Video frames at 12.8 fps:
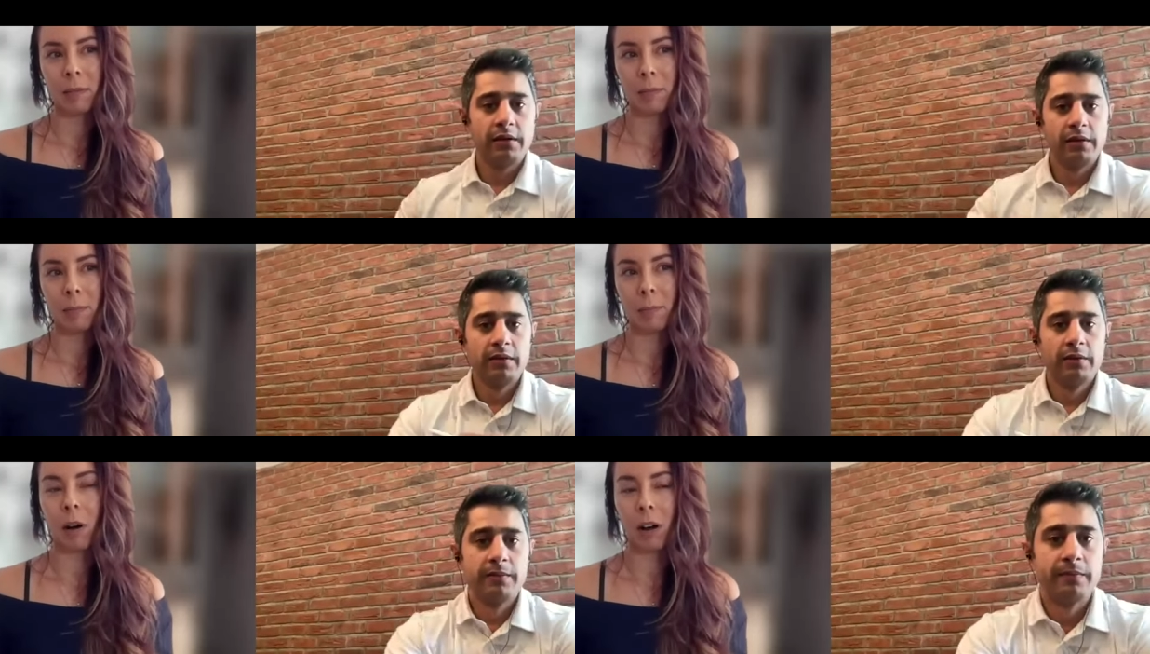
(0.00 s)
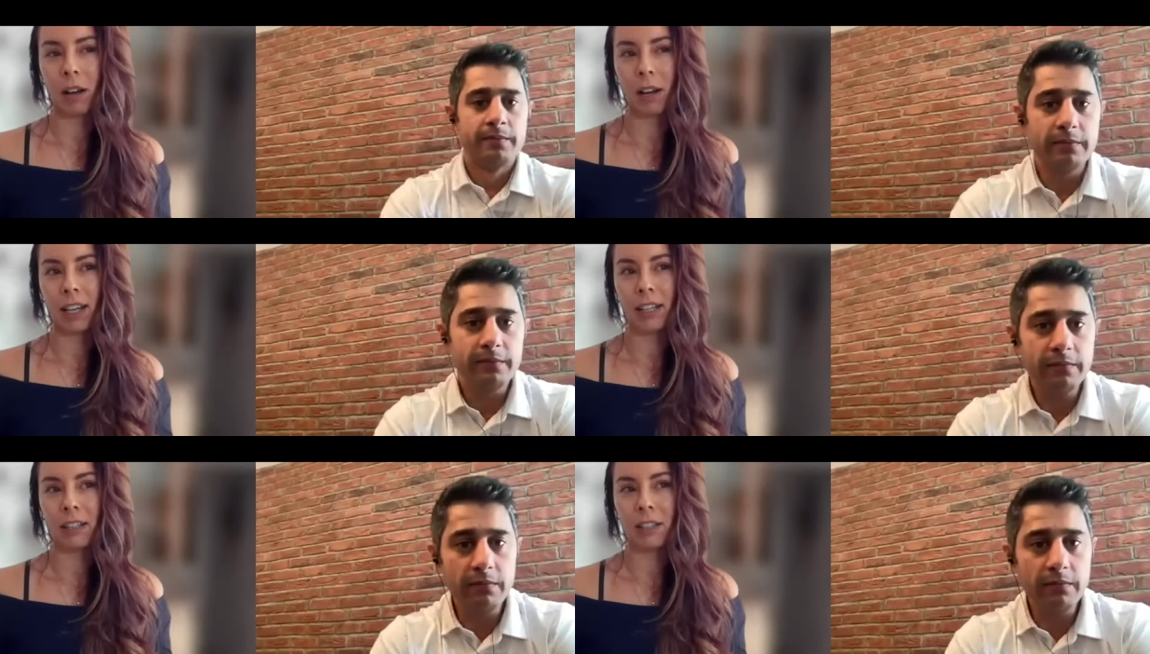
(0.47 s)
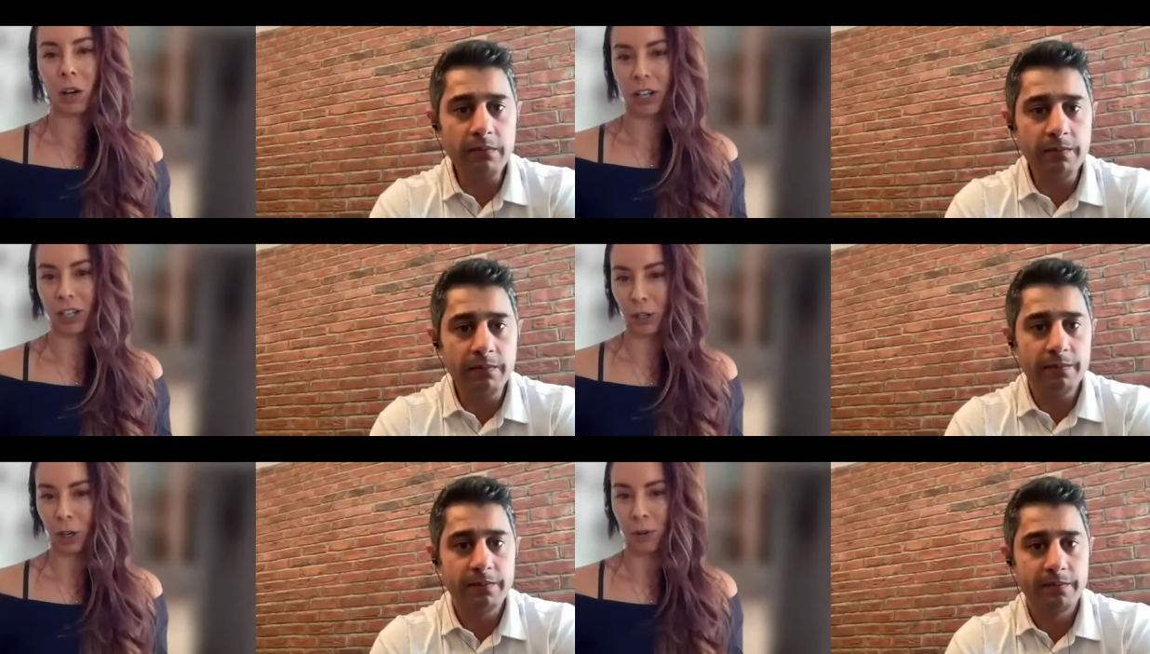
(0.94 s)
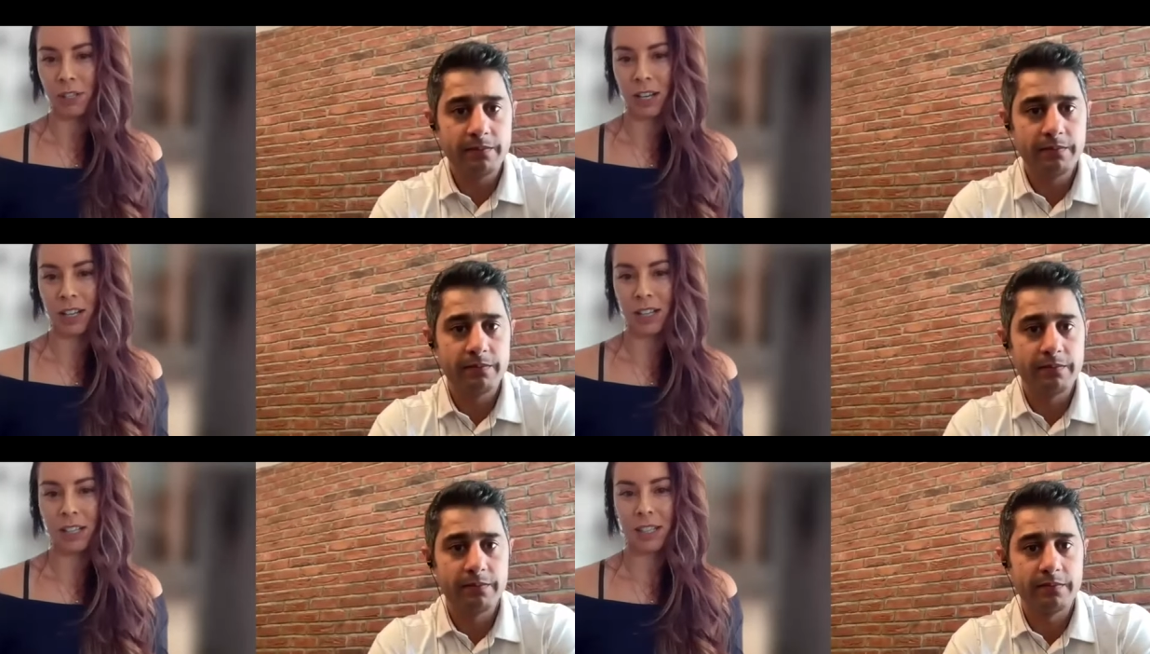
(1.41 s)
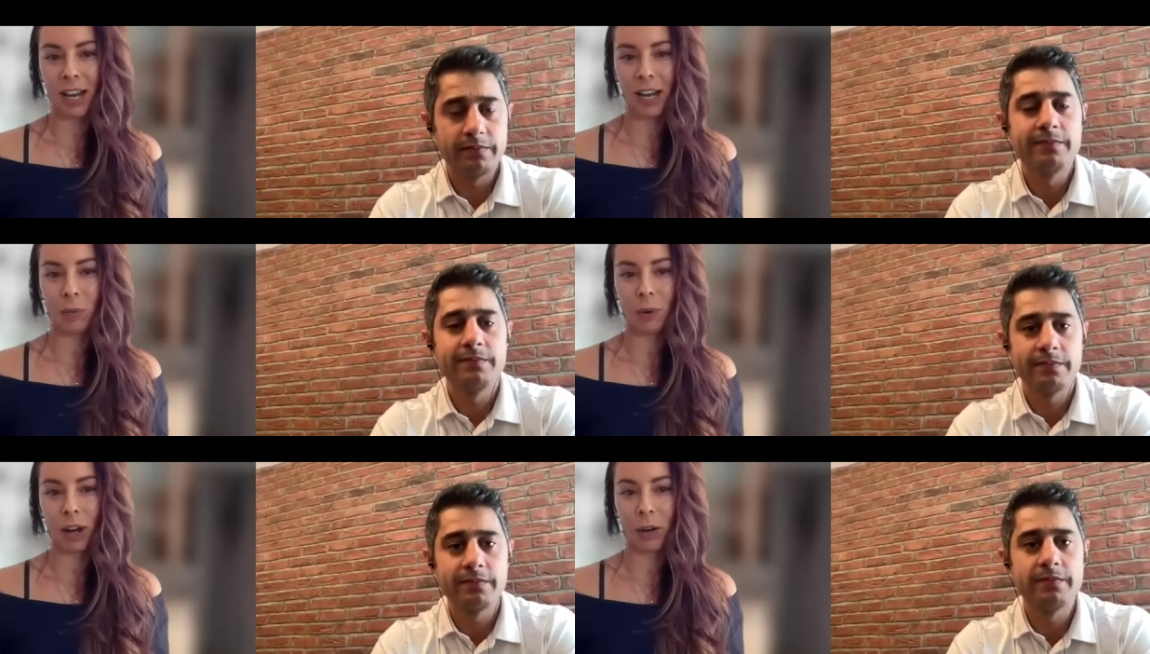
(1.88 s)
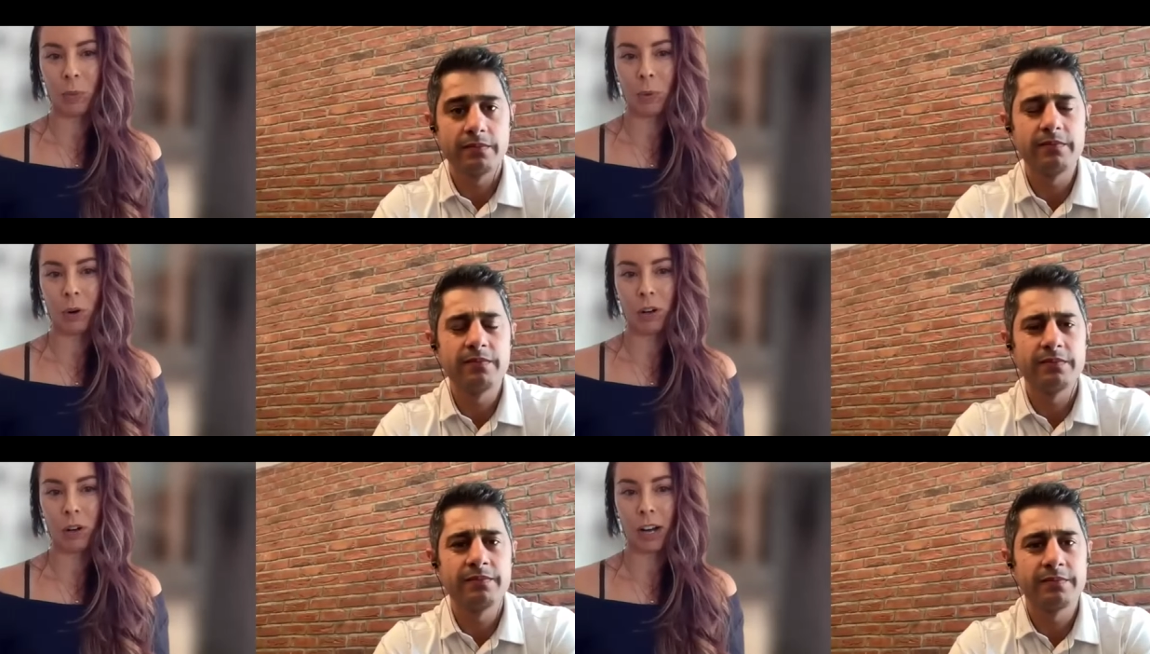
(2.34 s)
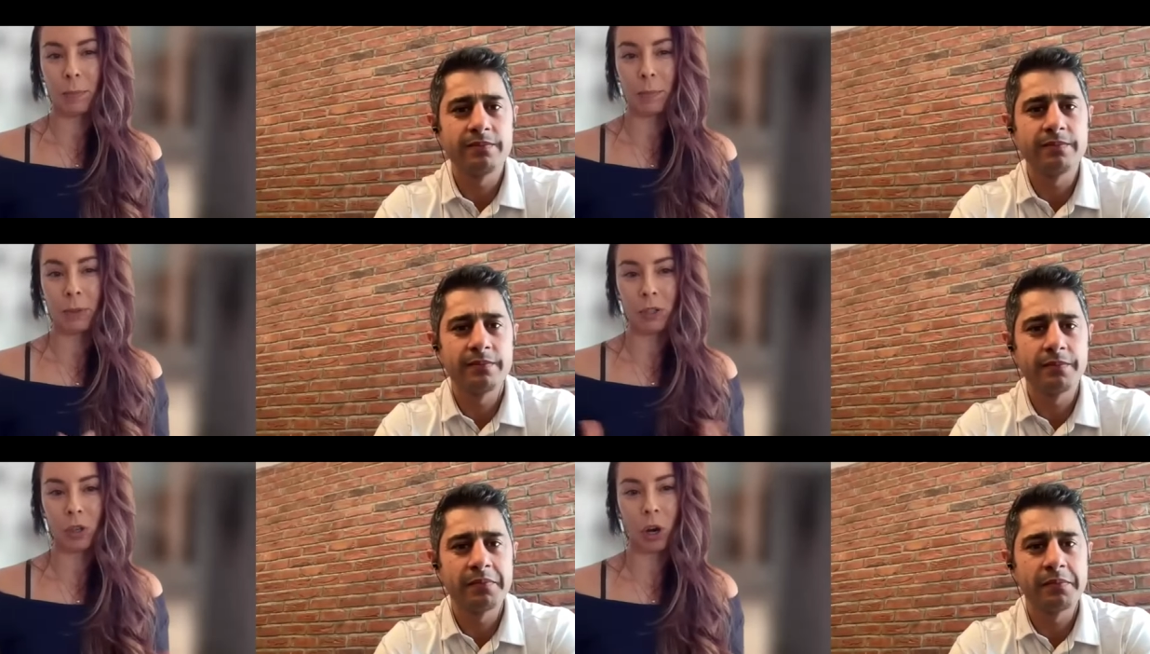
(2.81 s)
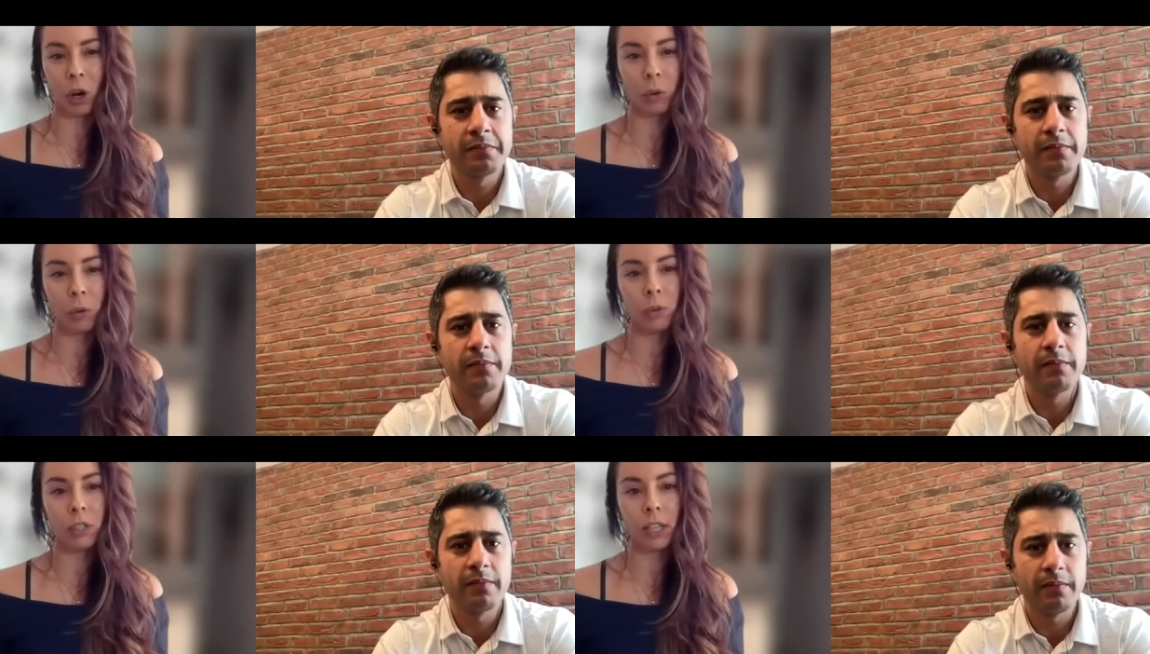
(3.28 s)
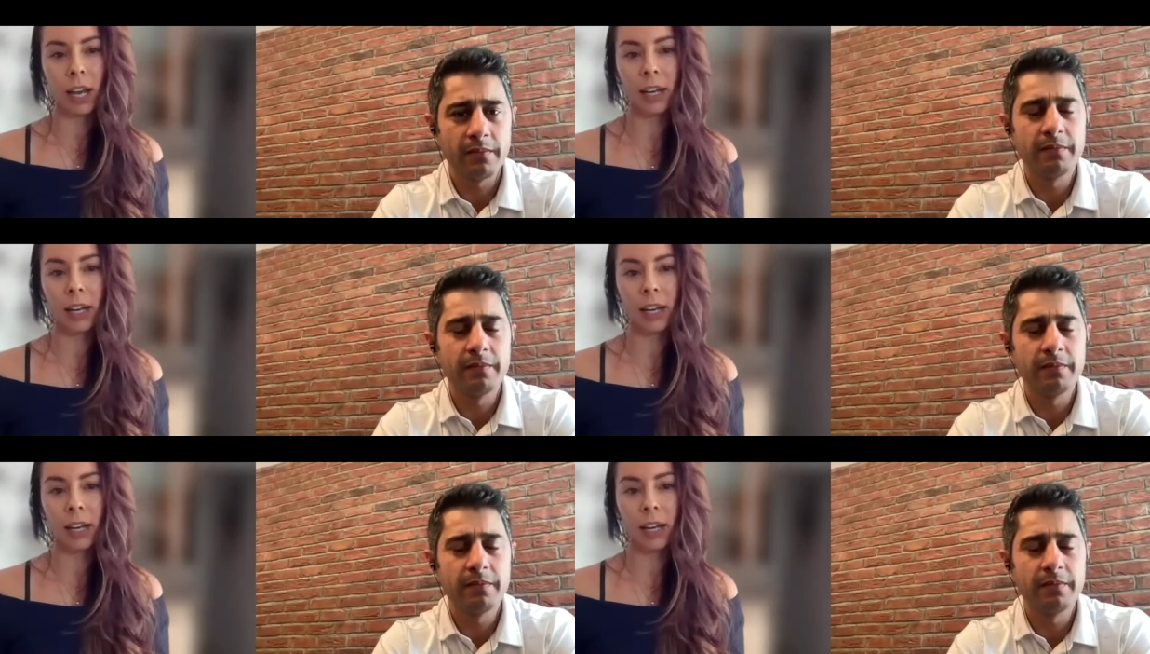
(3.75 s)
Speaker 1: my diagnosis and, and, what I'd been told.